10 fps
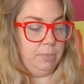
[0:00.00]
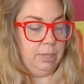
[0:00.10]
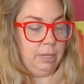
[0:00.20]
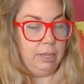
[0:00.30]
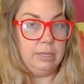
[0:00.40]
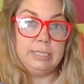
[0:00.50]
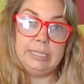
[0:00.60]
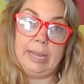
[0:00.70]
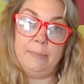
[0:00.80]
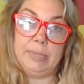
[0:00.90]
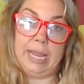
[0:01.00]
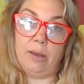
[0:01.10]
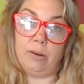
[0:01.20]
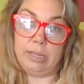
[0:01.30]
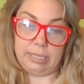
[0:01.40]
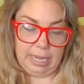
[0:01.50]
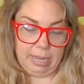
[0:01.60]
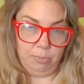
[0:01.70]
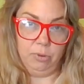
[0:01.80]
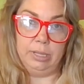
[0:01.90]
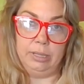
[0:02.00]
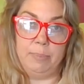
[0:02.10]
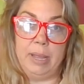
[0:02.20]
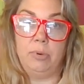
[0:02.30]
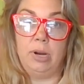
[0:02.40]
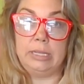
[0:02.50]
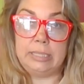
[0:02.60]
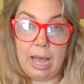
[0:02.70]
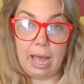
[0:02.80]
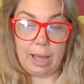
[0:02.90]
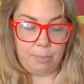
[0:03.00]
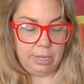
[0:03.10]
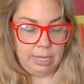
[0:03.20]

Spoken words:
the stamp down on the table and the paper on top.